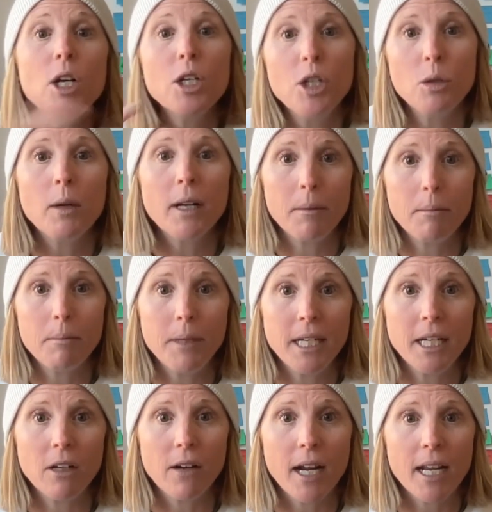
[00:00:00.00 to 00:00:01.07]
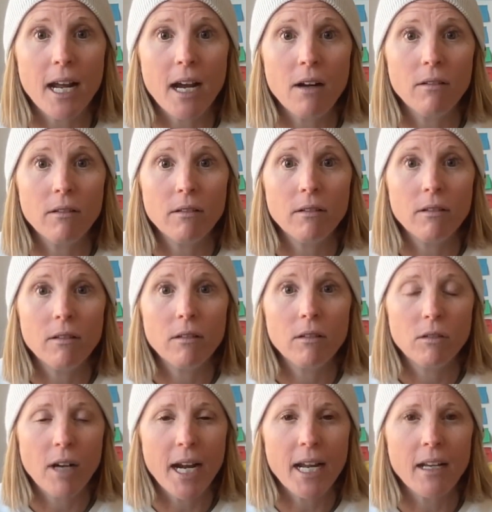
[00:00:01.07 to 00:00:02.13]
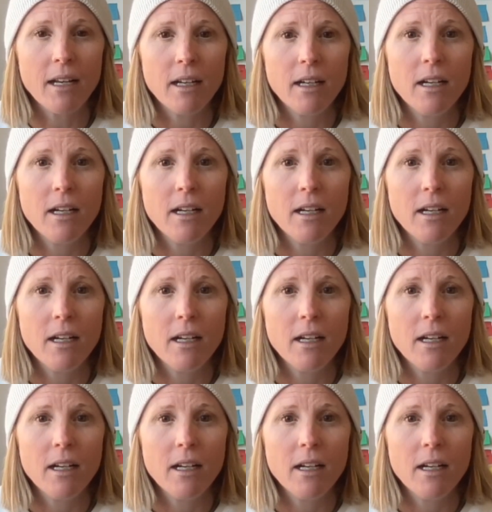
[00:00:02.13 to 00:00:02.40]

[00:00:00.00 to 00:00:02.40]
You wouldn't be here right now, mm-hmm. right?